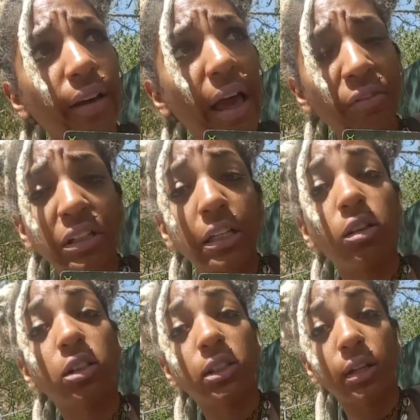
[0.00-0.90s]
everything
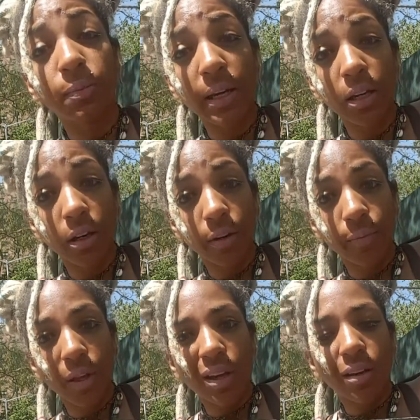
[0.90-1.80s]
looks to the media.
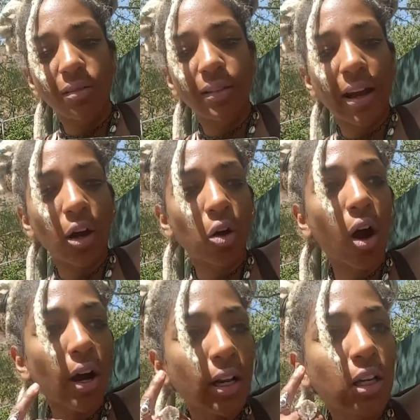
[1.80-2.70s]
Now,
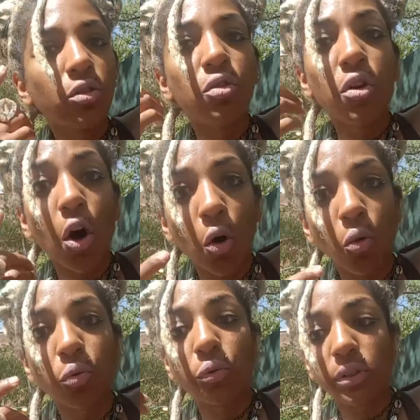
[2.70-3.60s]
Cardi
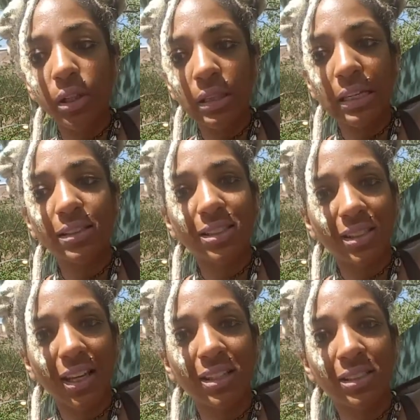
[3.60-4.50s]
knows these
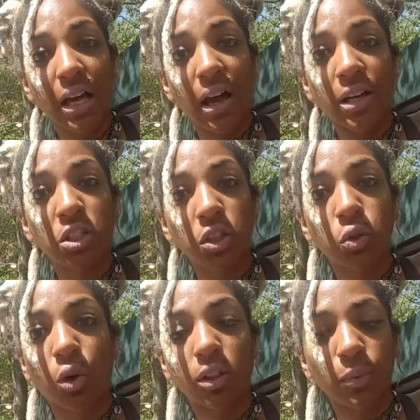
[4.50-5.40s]
things that I just
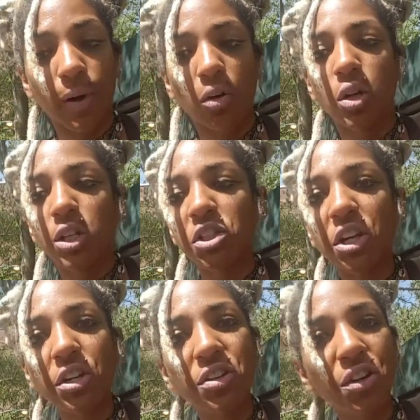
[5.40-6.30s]
talked about.
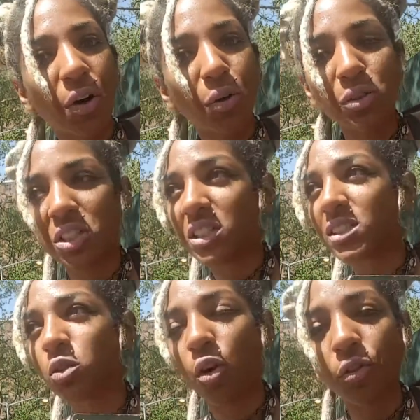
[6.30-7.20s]
She knows, she
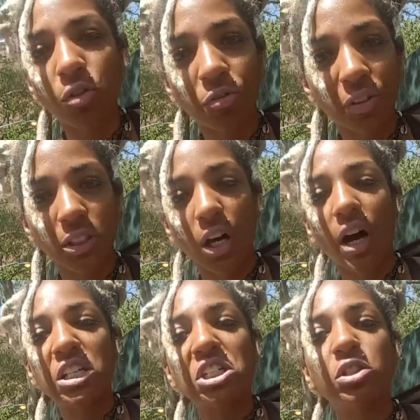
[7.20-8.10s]
saw through the
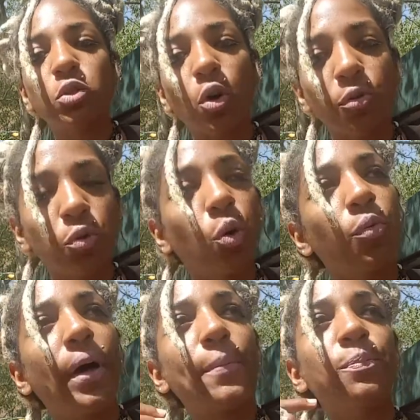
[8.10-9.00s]
facade, she saw through all
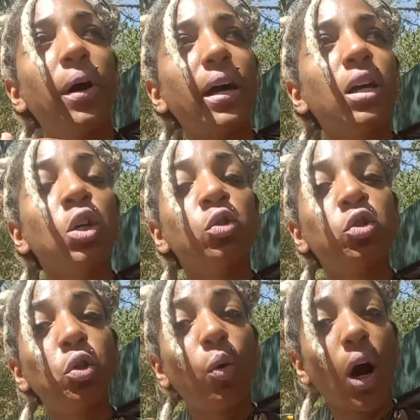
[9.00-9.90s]
that. But
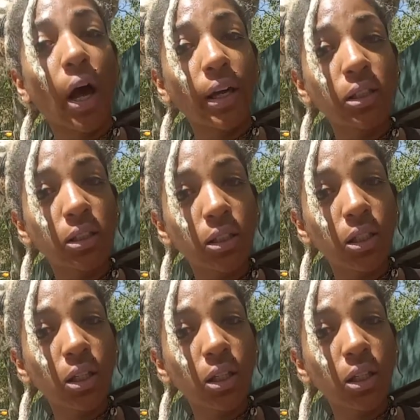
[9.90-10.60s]
to us,